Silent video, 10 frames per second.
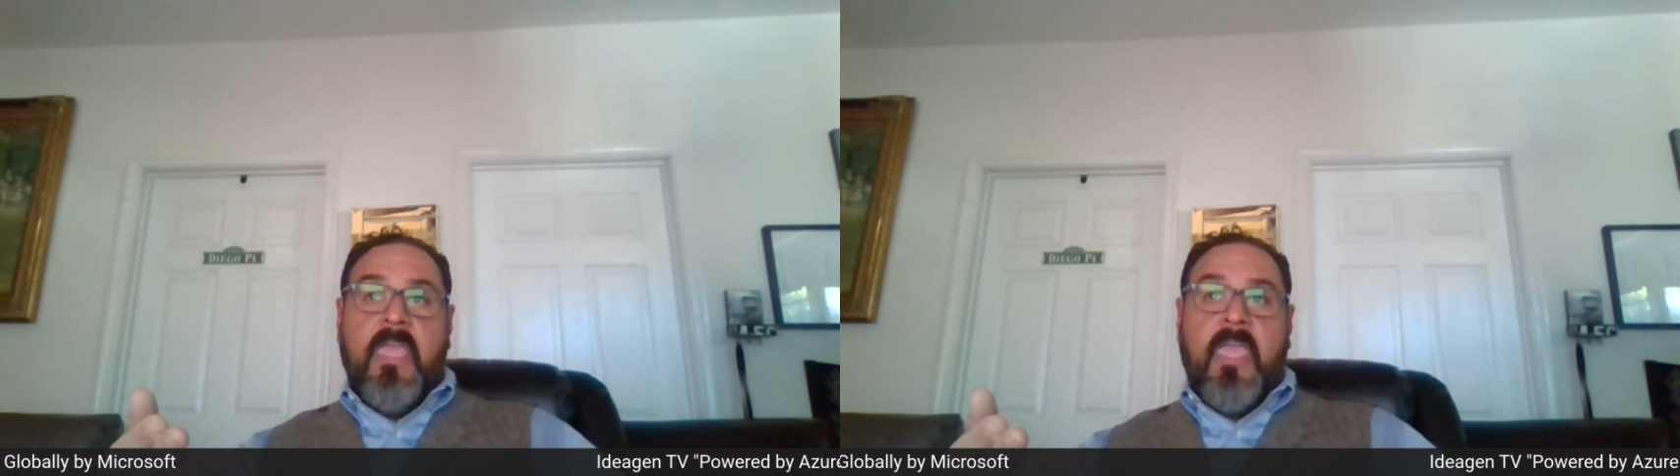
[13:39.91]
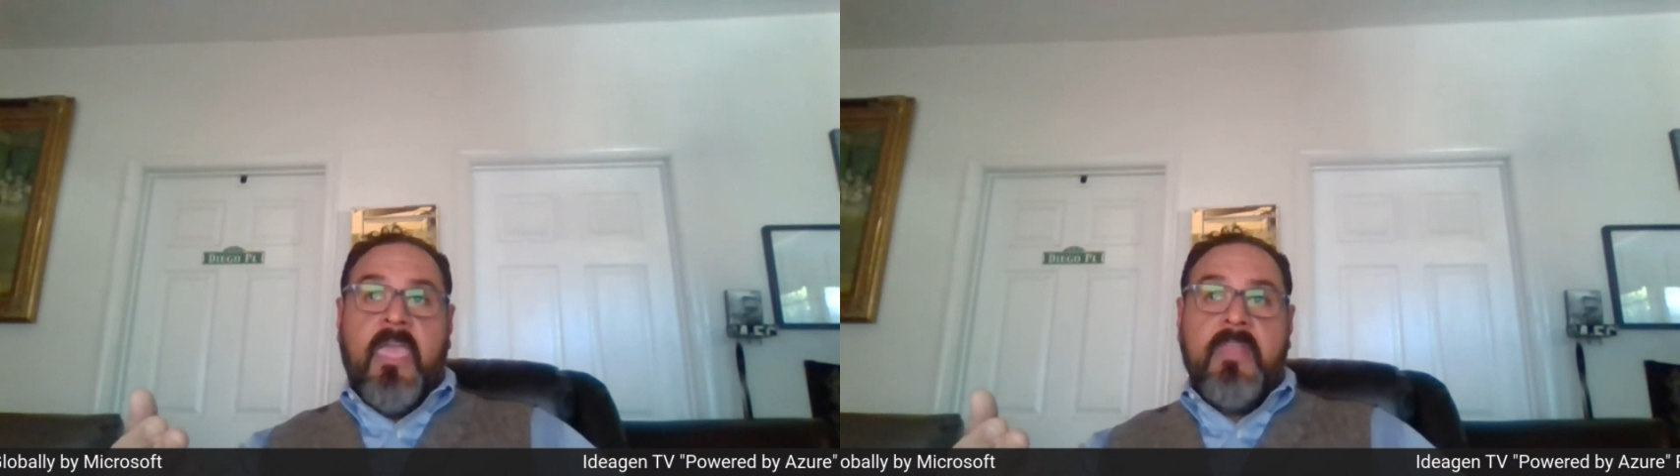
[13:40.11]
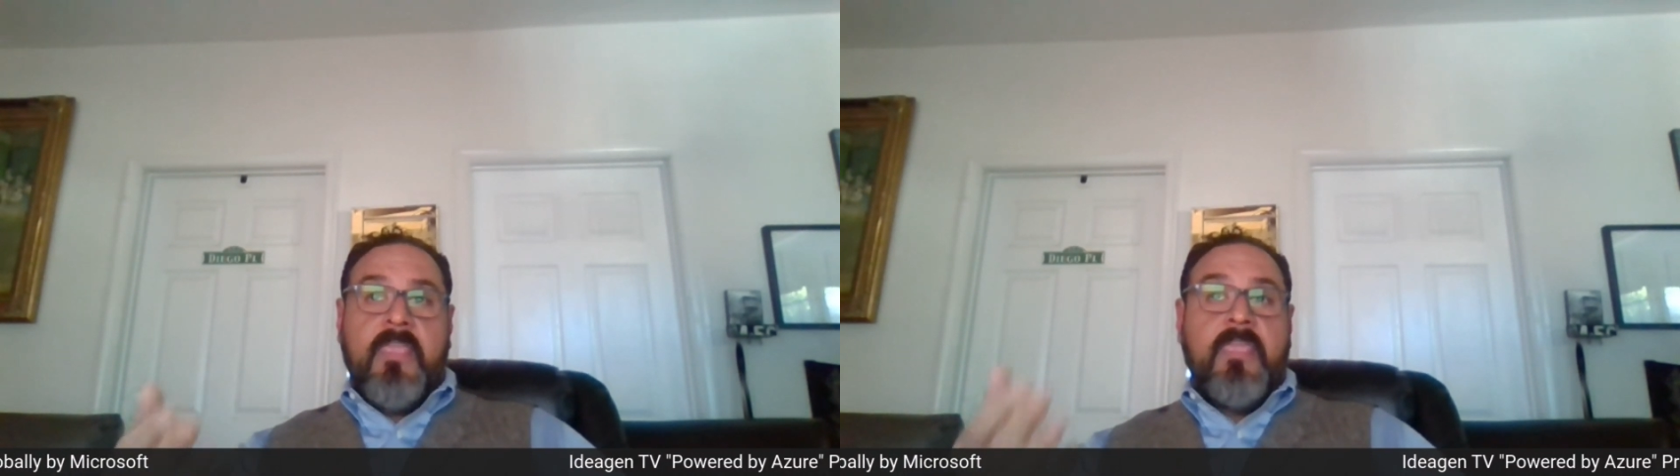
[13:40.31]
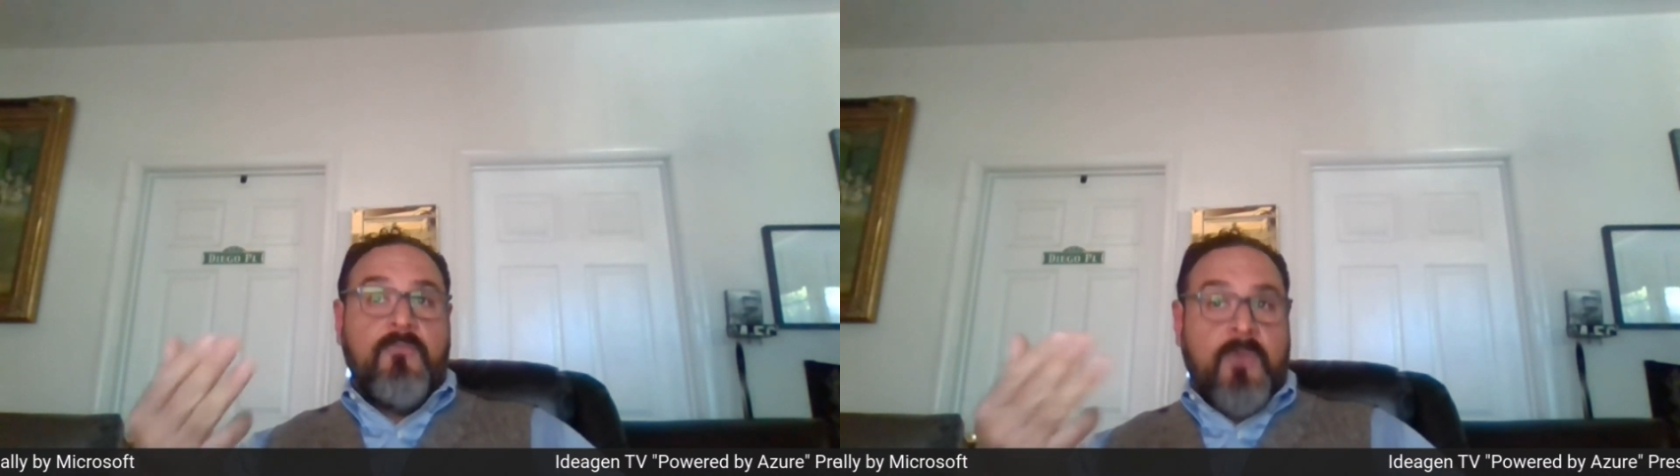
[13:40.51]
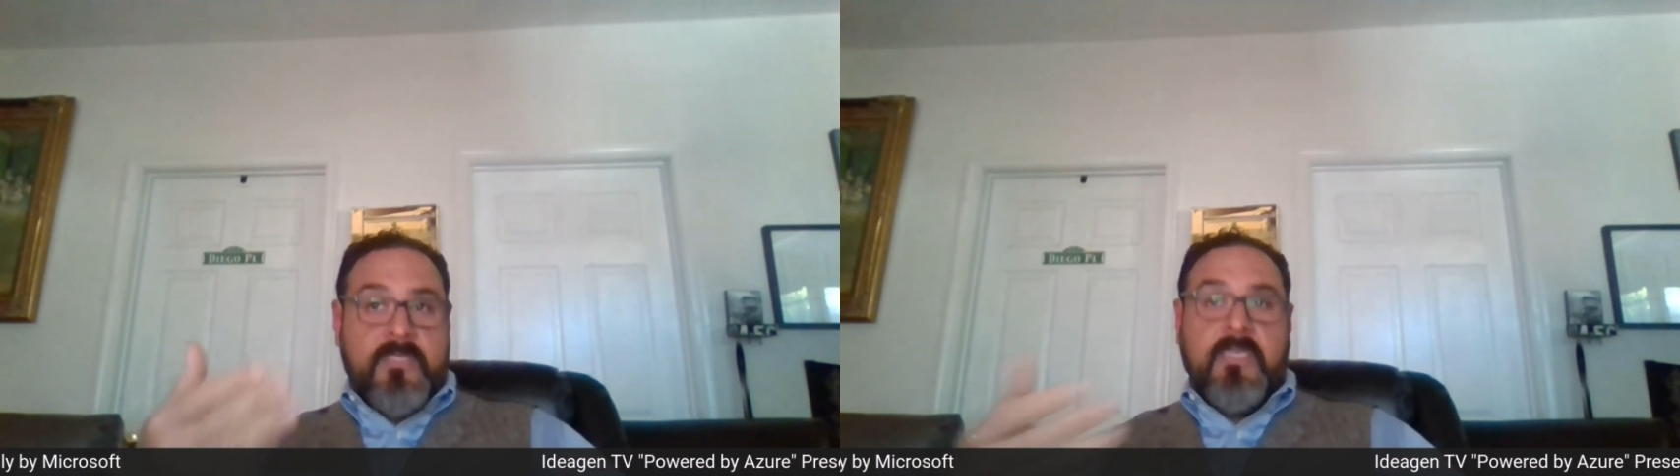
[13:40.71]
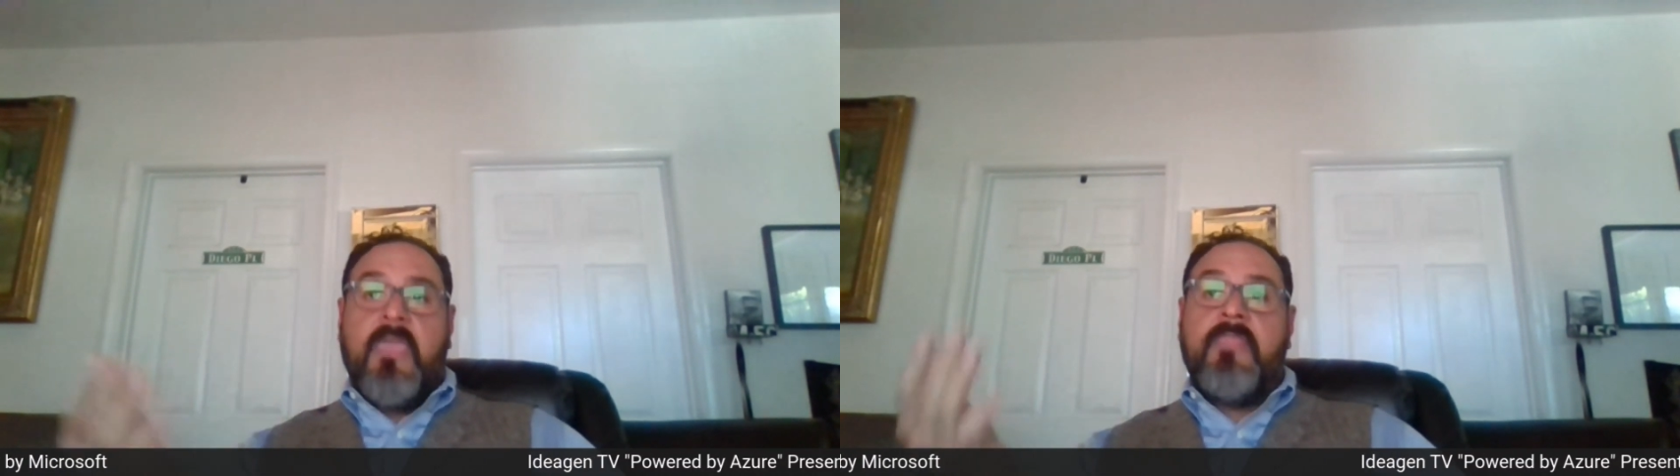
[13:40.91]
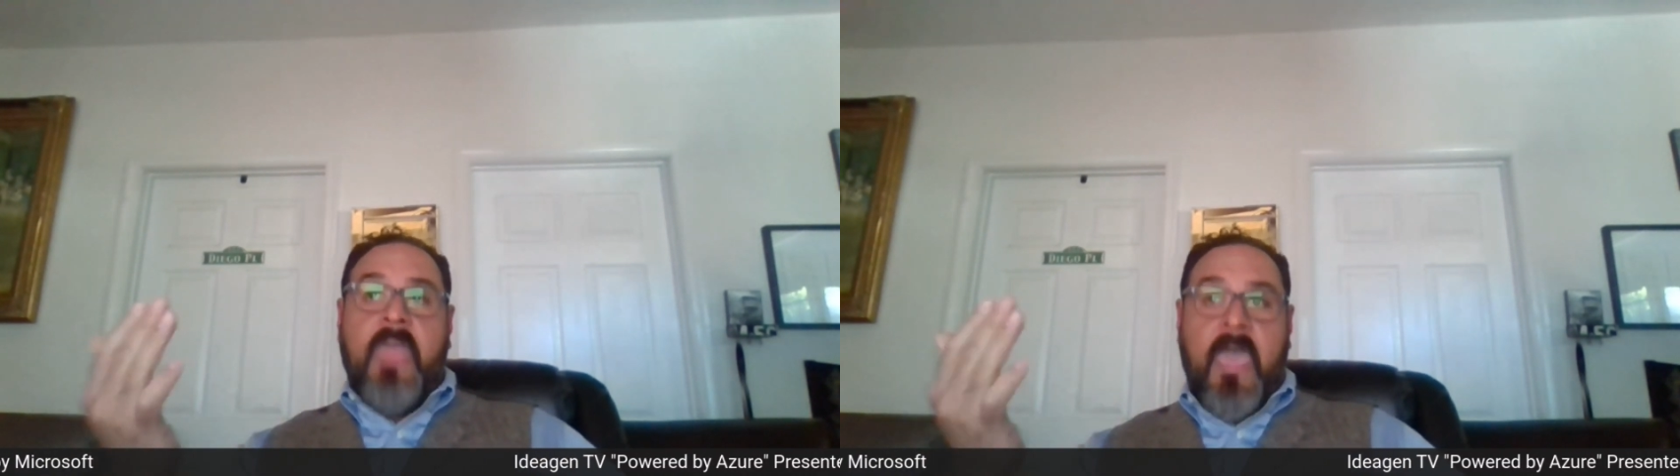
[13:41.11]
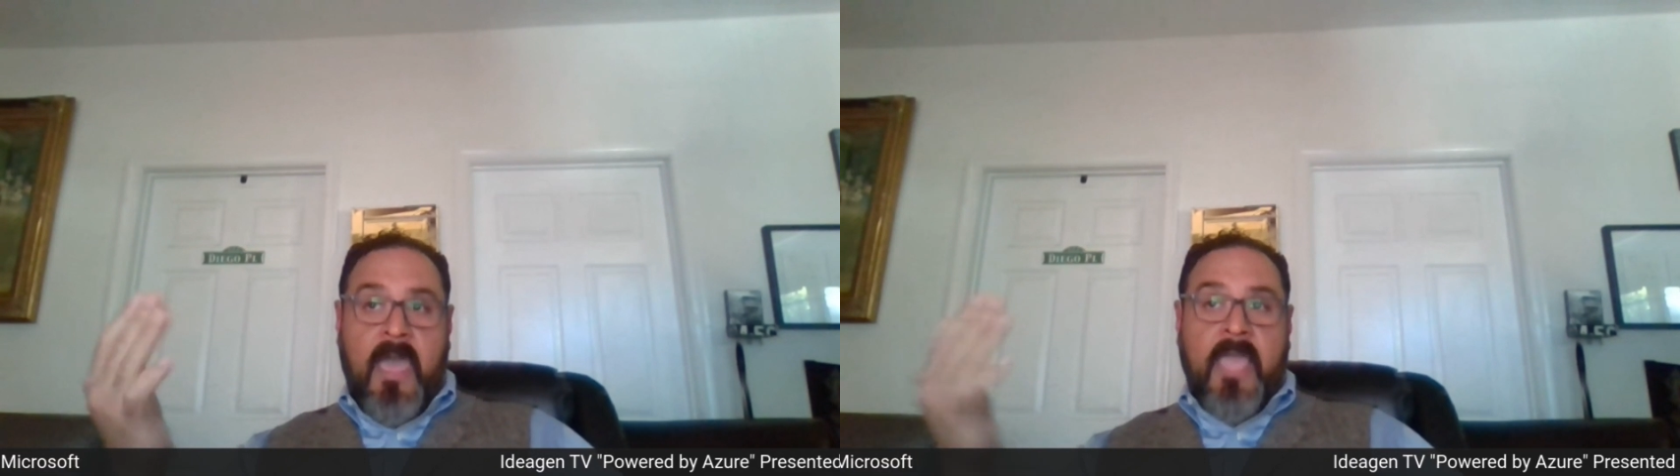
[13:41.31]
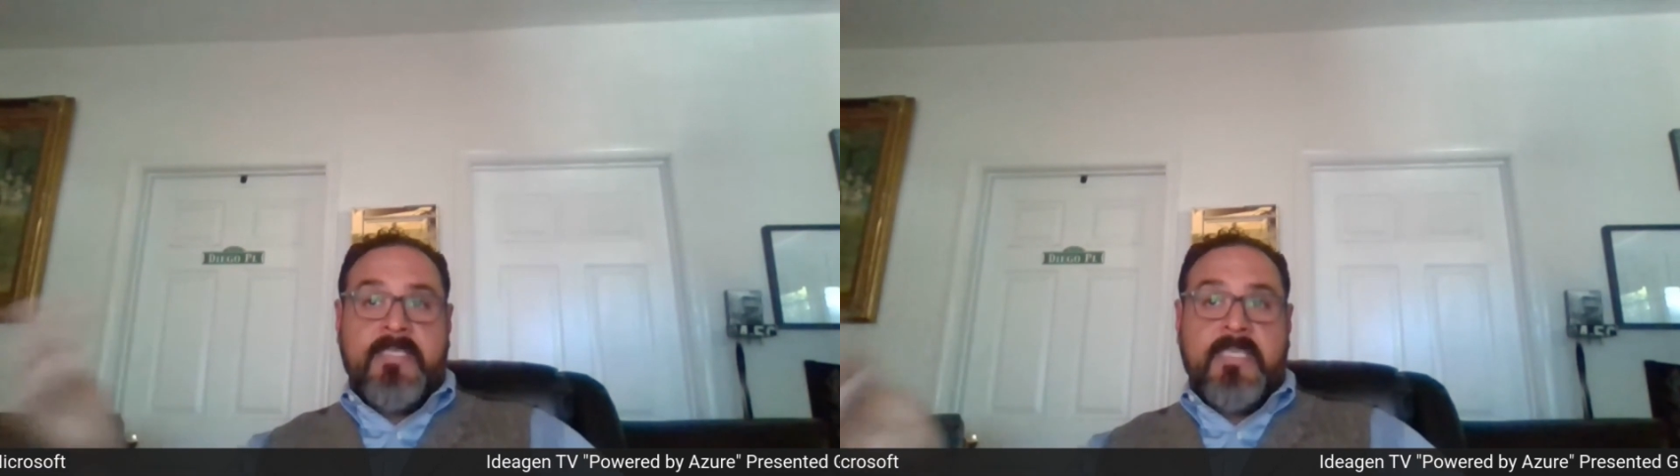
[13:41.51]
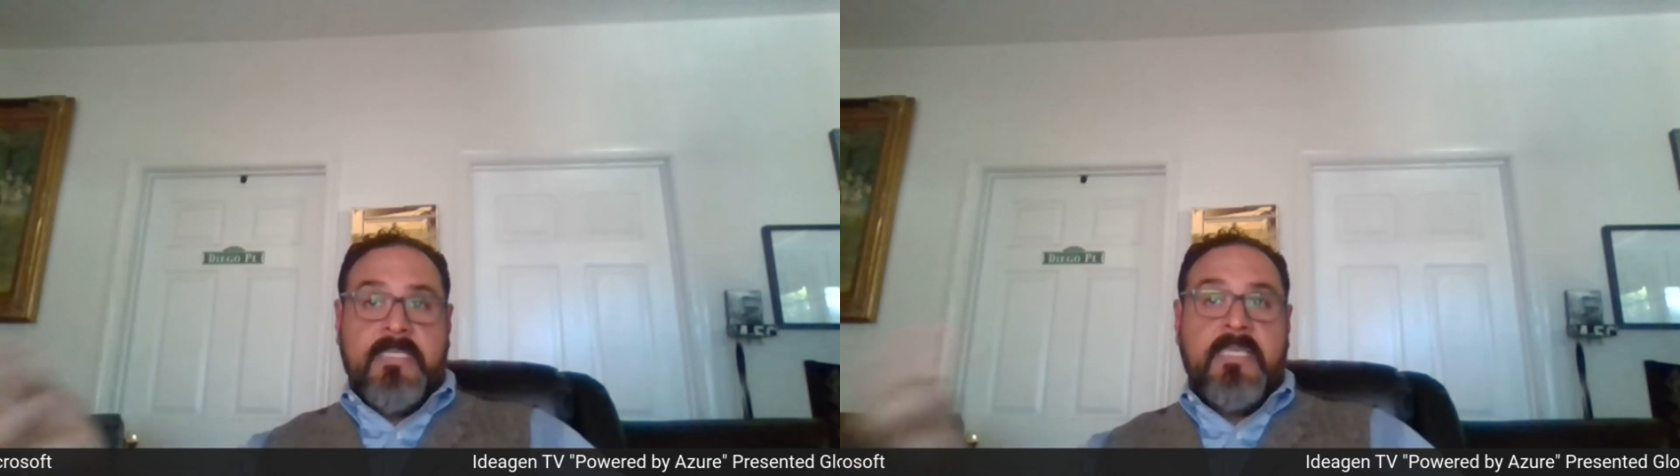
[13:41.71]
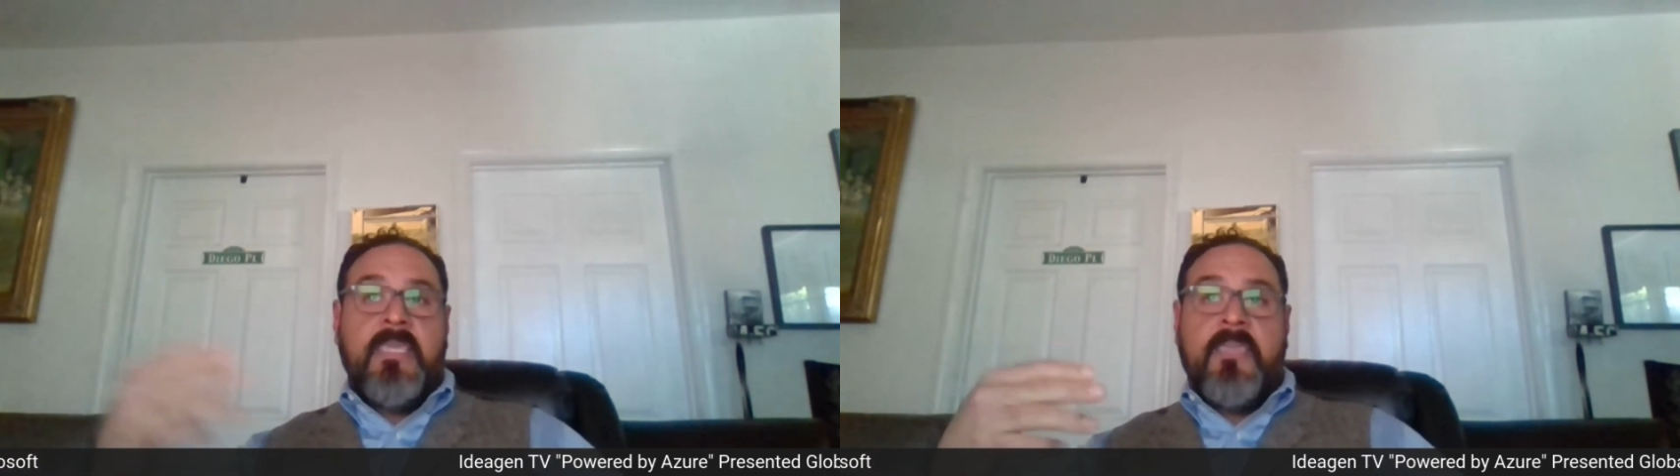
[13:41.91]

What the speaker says: and once again, that ICT,